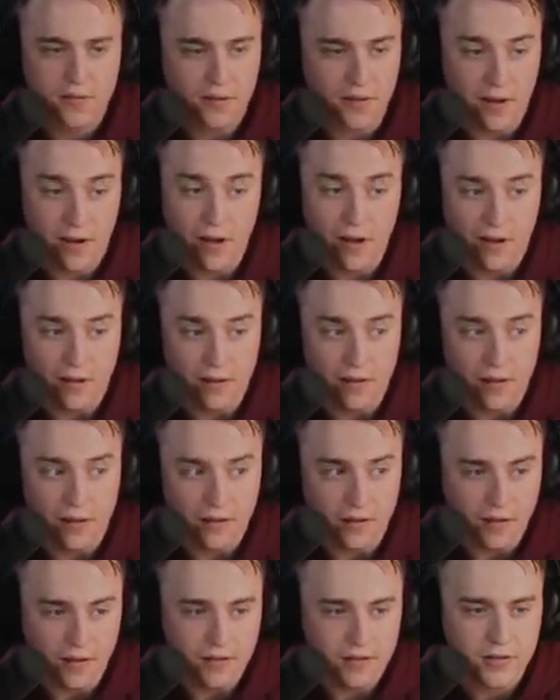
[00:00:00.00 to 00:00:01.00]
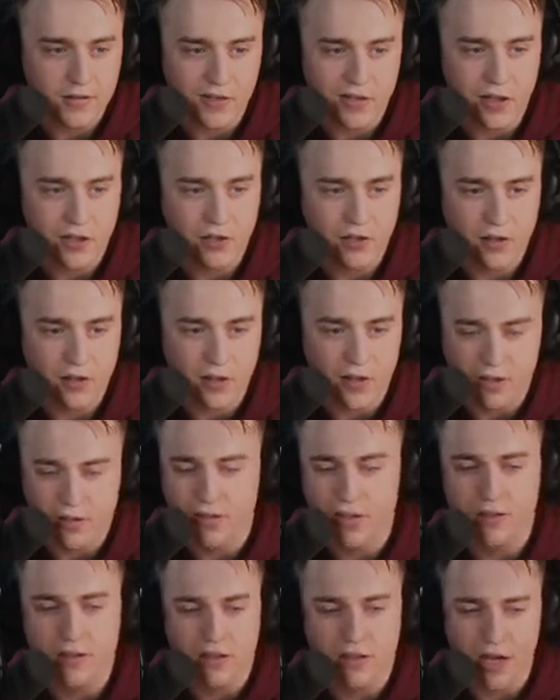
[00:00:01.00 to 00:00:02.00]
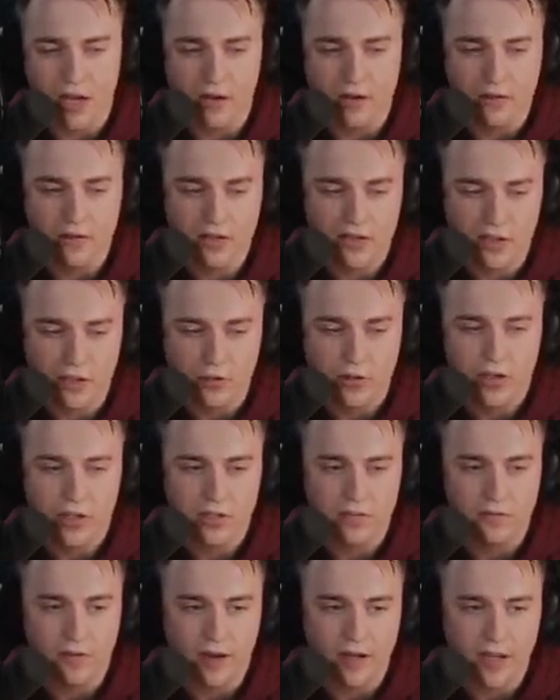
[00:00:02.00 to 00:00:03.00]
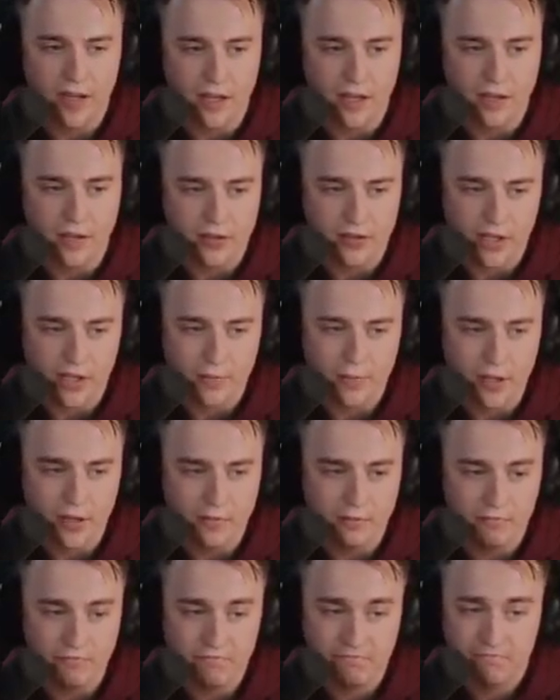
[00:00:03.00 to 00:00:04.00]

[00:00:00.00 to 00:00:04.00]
Yeah, yeah, yeah. See, it's in the title. Serious Viking Entertainment. Oh.